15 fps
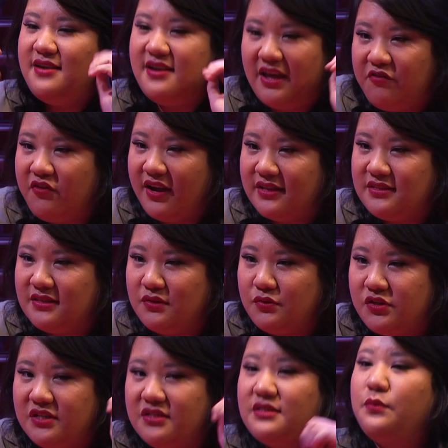they never had
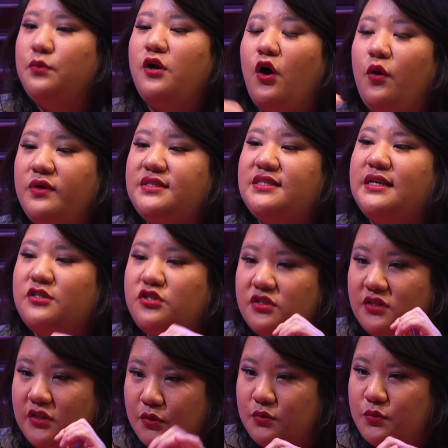solutions. They course, would always say,
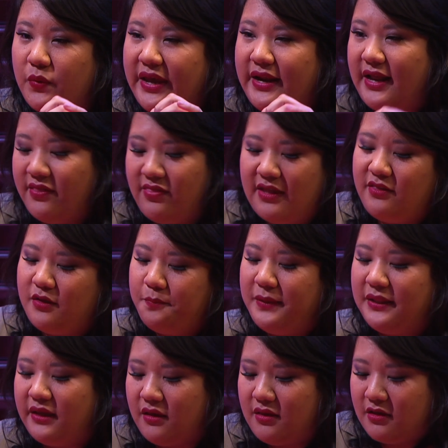just lose weight. And then
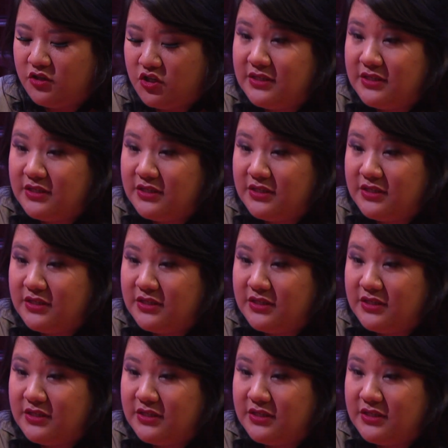they'd be like,